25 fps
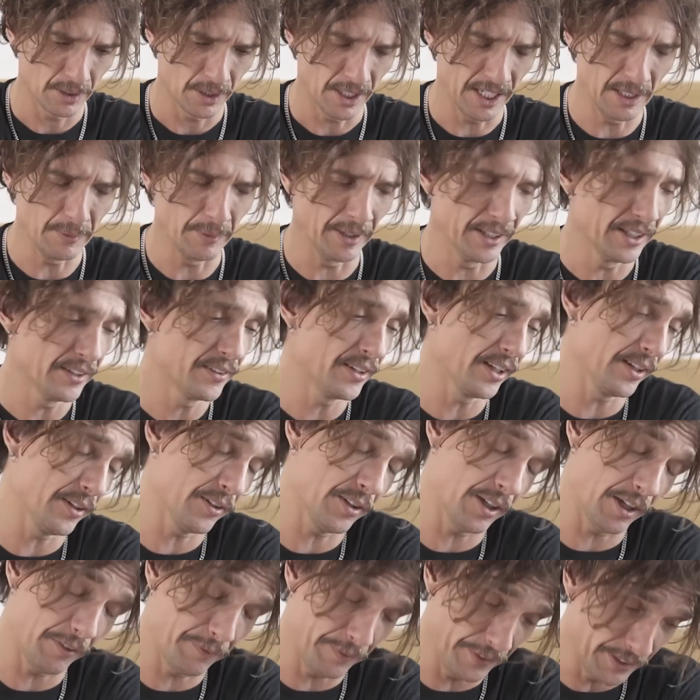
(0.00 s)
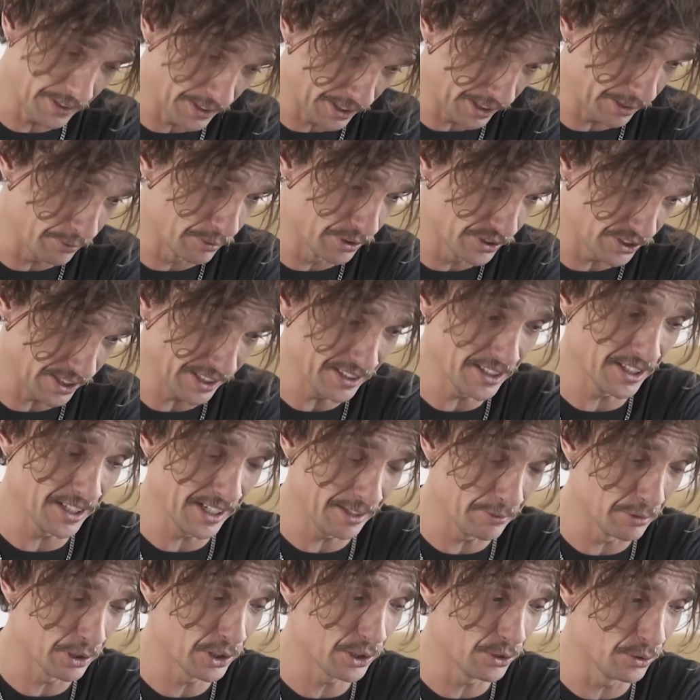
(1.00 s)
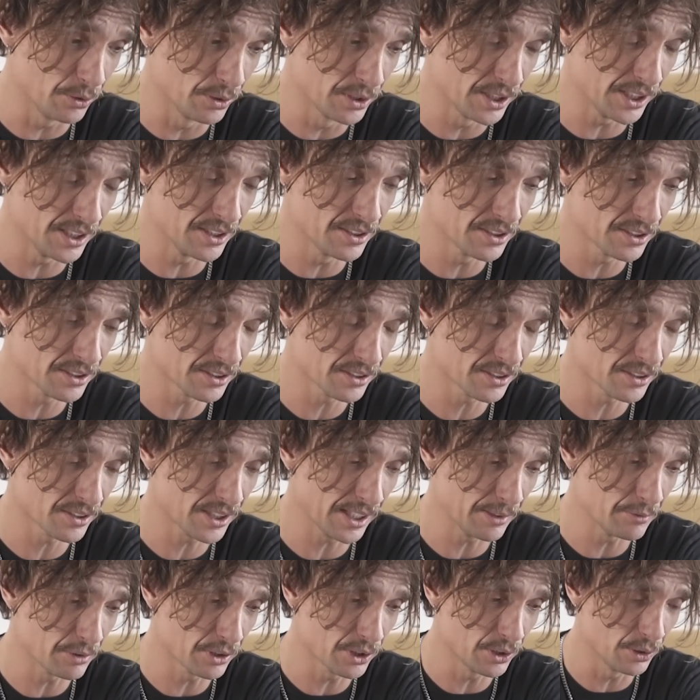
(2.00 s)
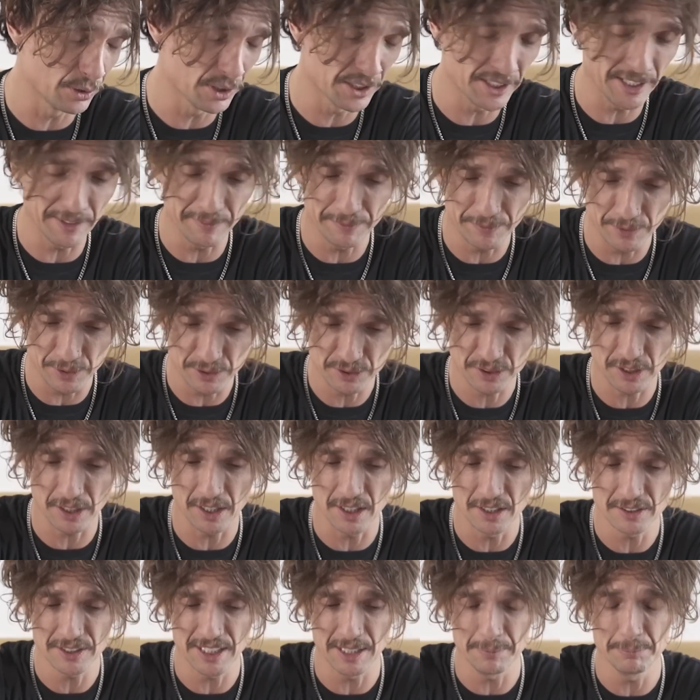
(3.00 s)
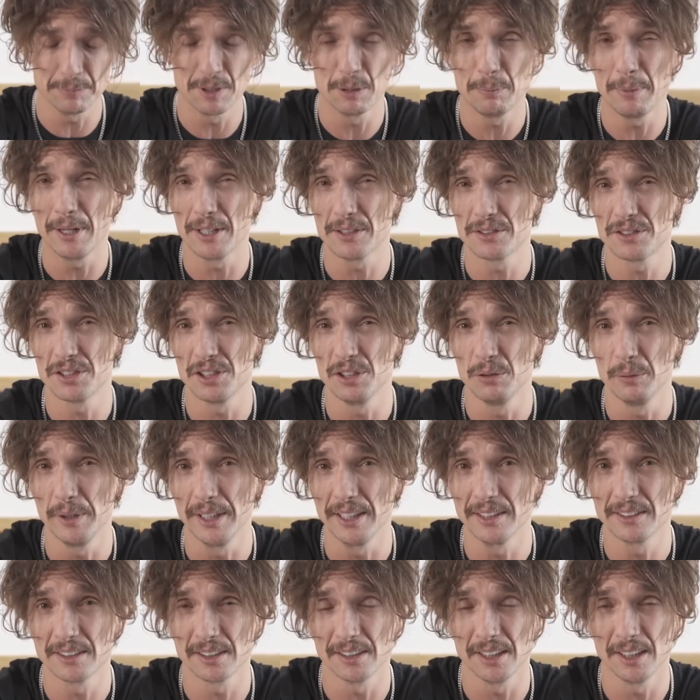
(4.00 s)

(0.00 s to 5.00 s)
Anyway, I think he said that they recorded that first Cars album in about 2 weeks,